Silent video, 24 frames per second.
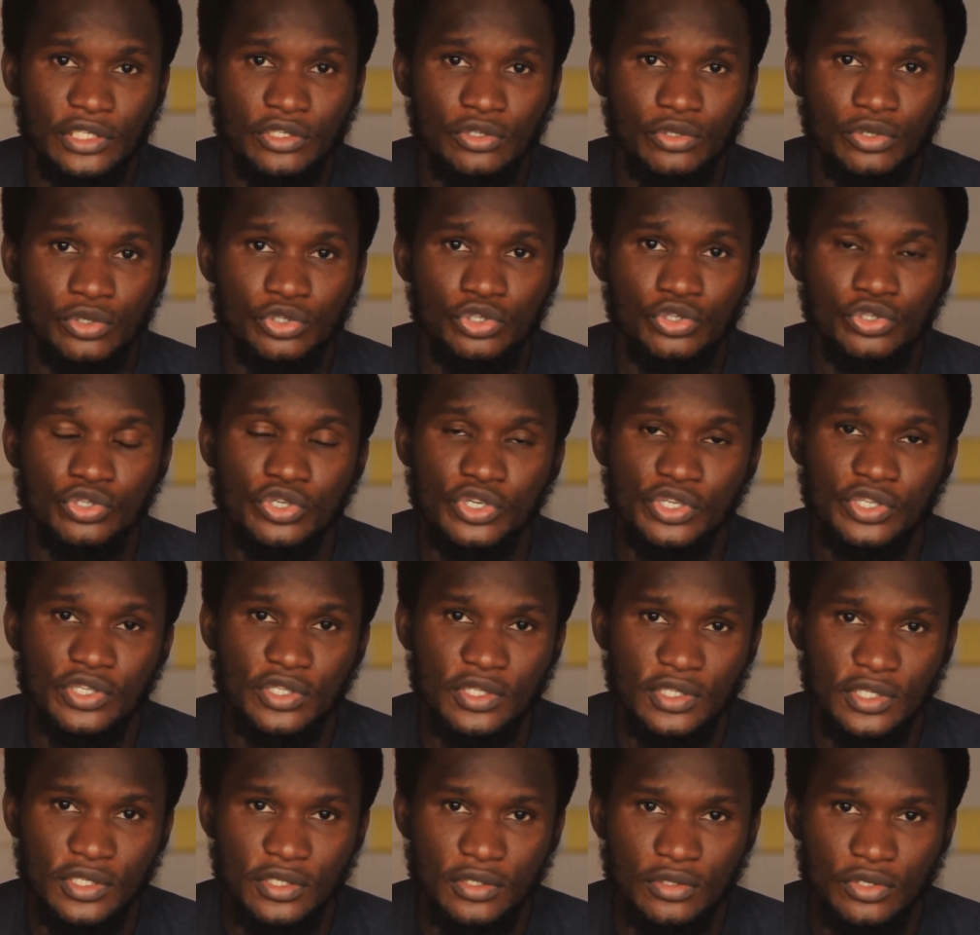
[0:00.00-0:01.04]
You
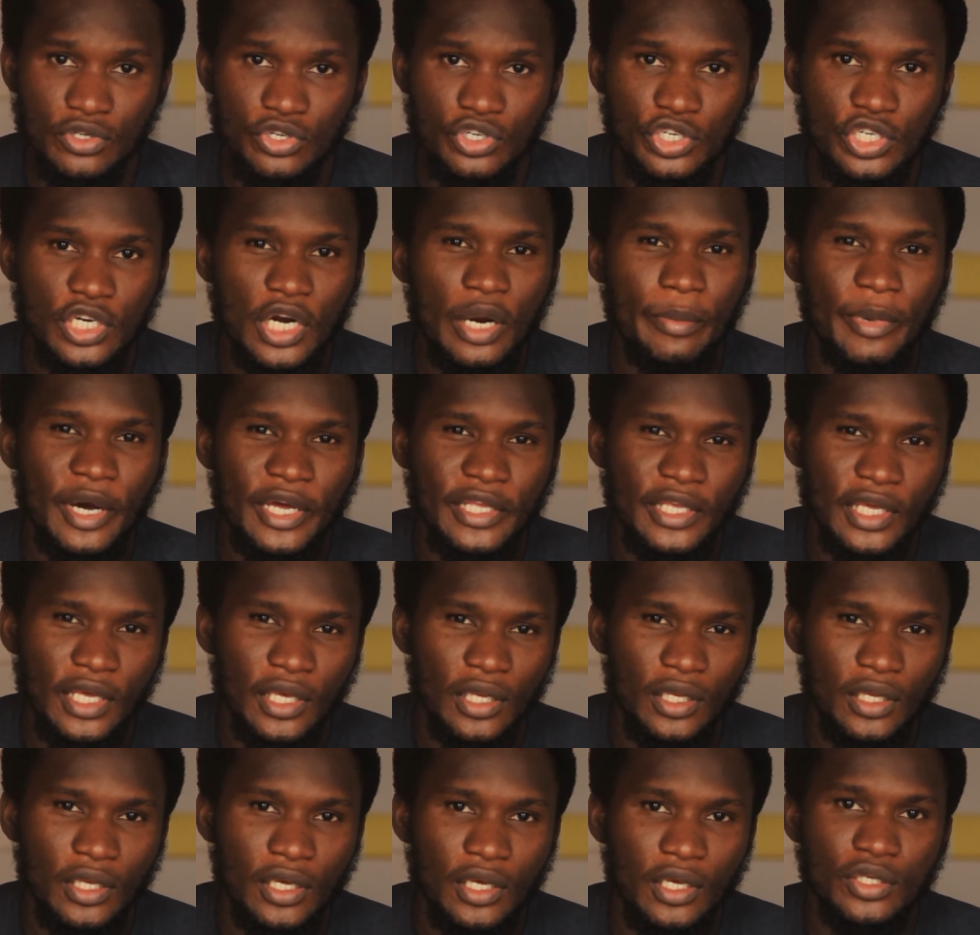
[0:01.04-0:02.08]
just
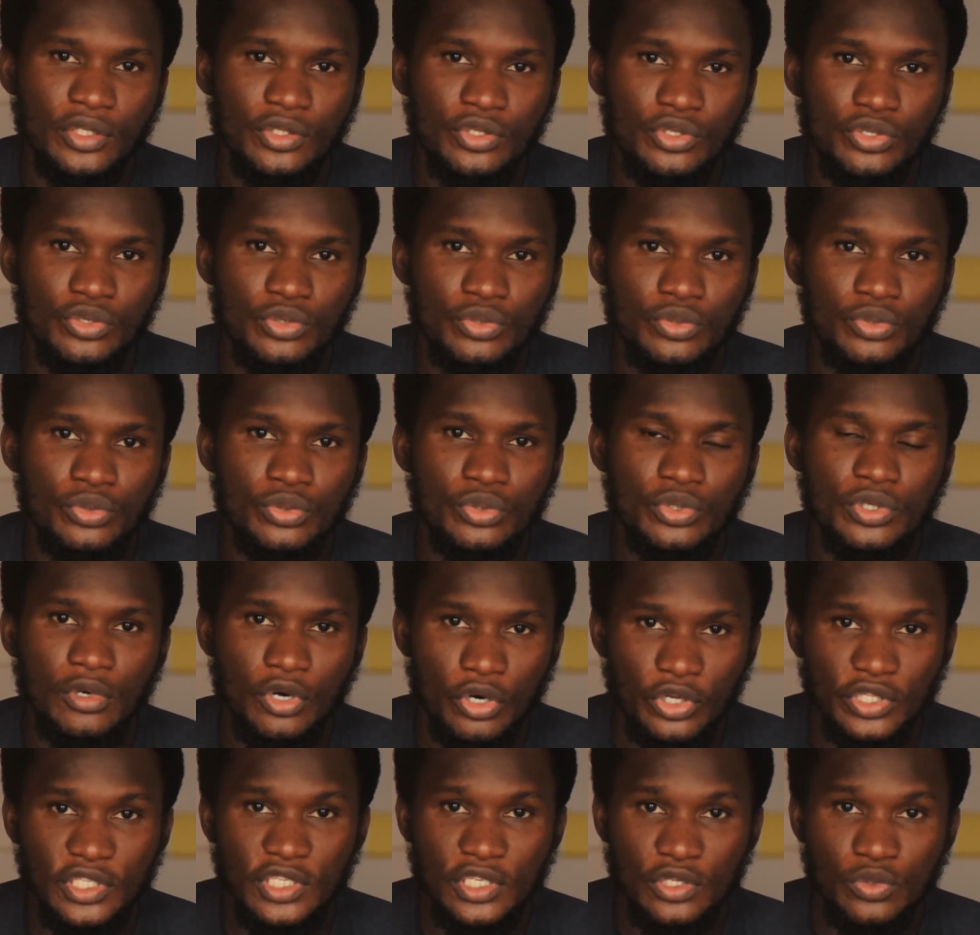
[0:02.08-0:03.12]
travailler into
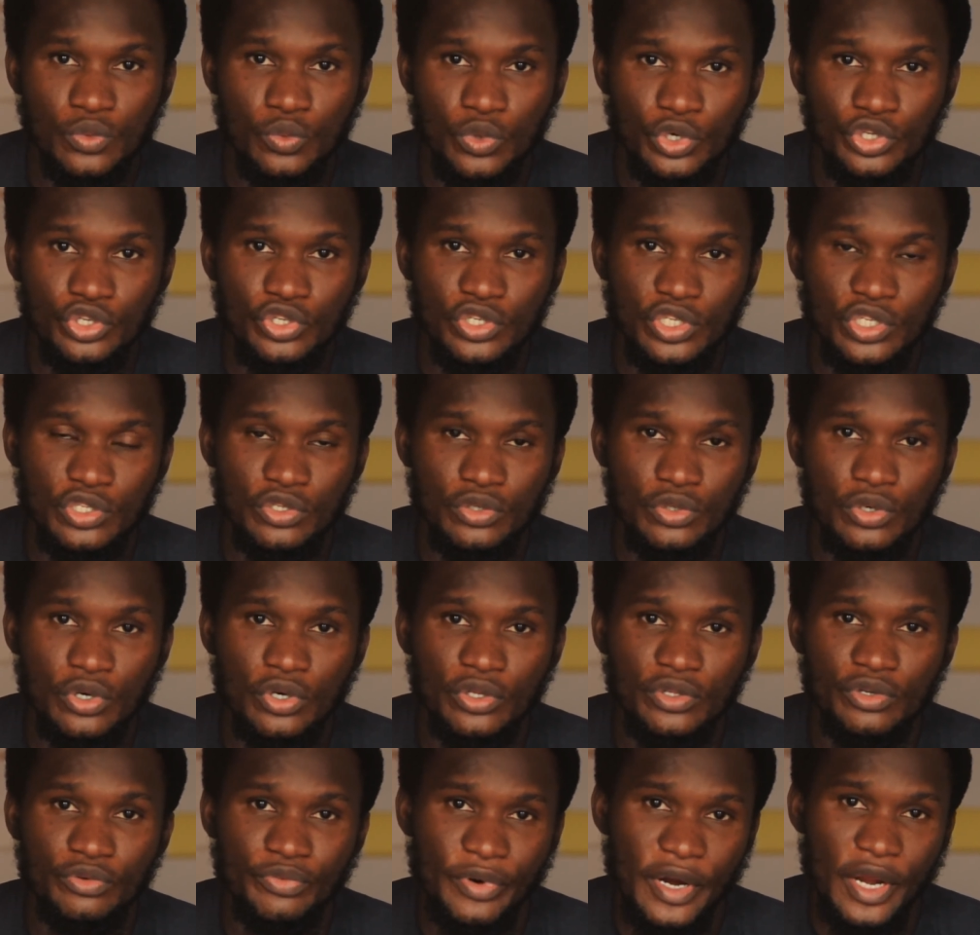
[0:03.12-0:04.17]
cutting what you need to
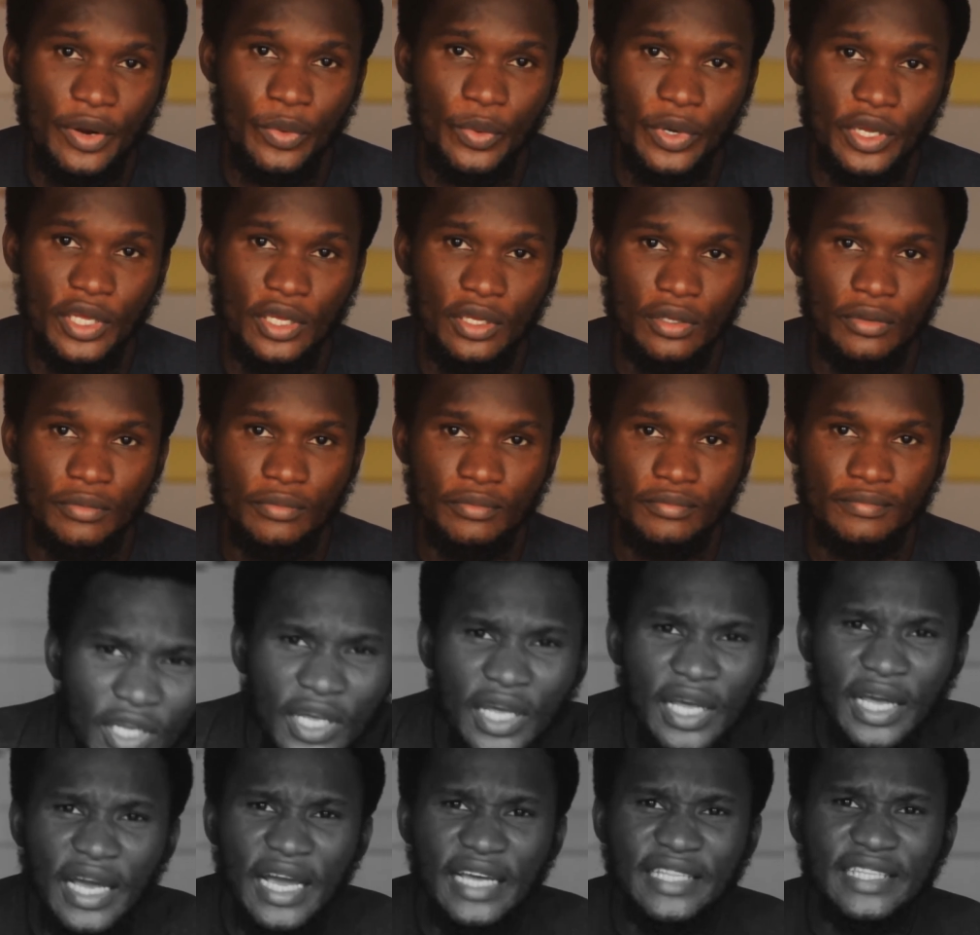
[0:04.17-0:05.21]
cut the right way.
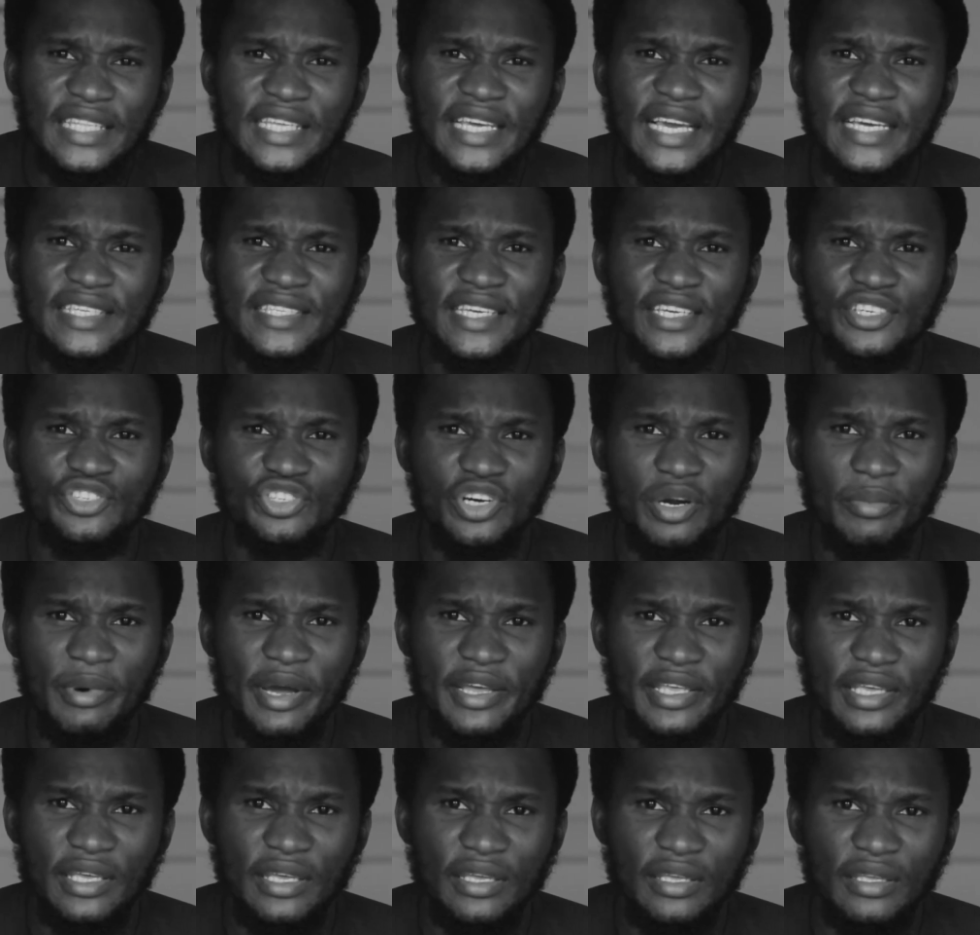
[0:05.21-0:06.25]
I think I said
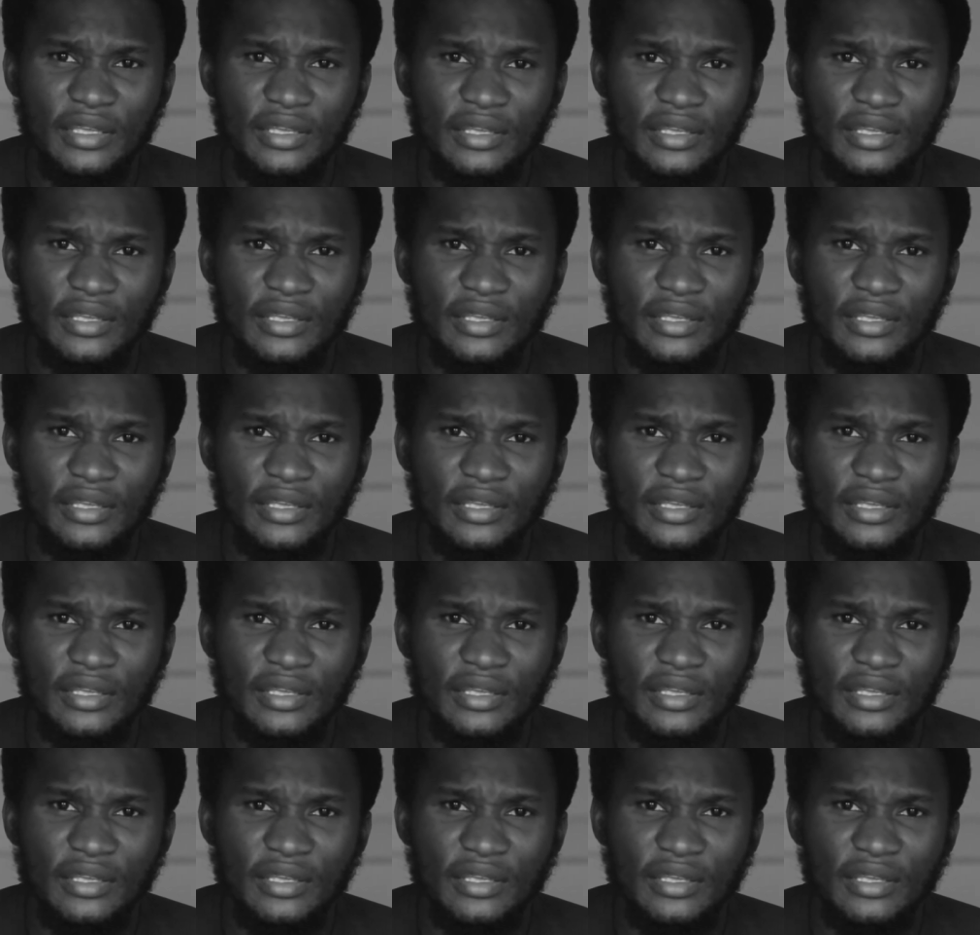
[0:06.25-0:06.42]
travailler.